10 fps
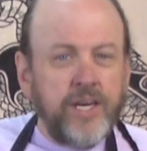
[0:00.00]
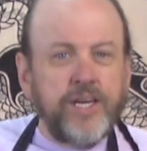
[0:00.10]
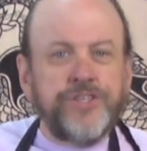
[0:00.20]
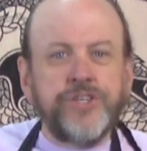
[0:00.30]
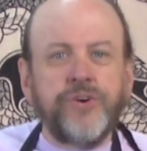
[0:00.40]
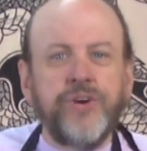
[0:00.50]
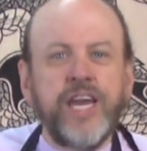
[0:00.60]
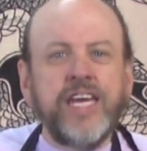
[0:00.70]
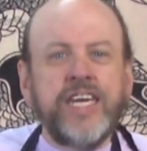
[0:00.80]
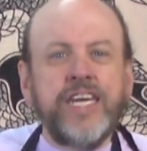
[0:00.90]
is to
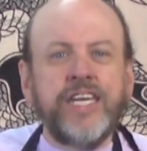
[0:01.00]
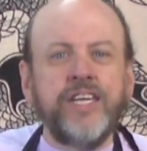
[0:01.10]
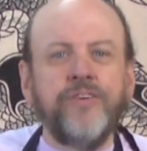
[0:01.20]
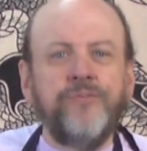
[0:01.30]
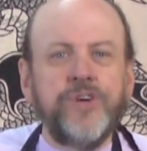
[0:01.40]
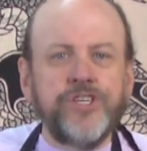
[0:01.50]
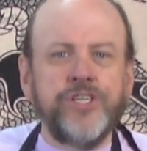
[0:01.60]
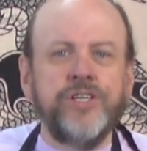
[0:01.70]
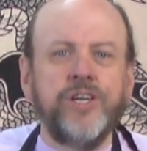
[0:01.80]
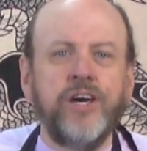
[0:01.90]
create heating
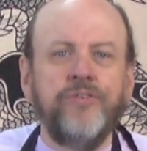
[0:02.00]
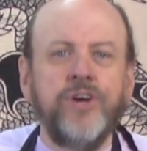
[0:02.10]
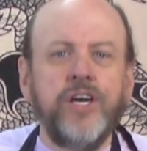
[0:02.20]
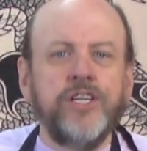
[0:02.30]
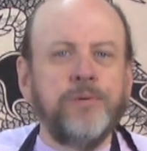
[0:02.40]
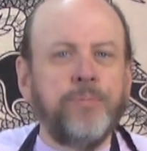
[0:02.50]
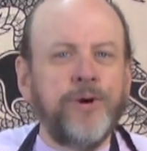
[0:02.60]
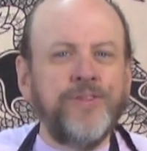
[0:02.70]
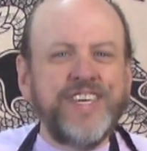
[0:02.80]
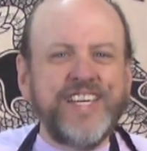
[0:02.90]
efficient enough to
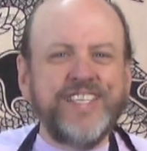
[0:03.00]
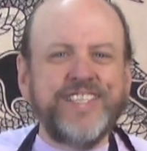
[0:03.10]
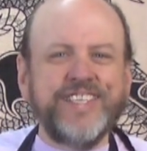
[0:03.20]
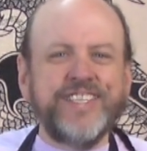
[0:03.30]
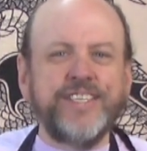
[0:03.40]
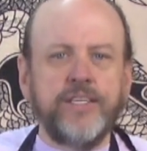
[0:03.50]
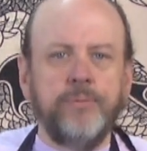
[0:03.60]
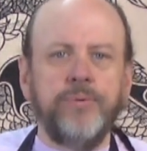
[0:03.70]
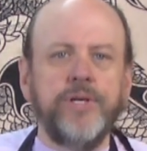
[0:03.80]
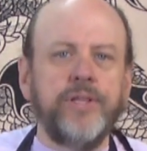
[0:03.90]
burn the incense
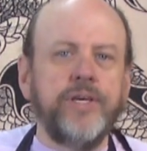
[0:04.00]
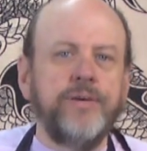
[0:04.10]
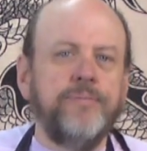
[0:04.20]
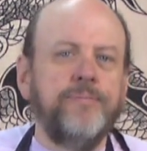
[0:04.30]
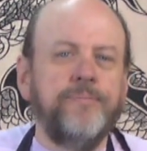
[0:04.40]
completely.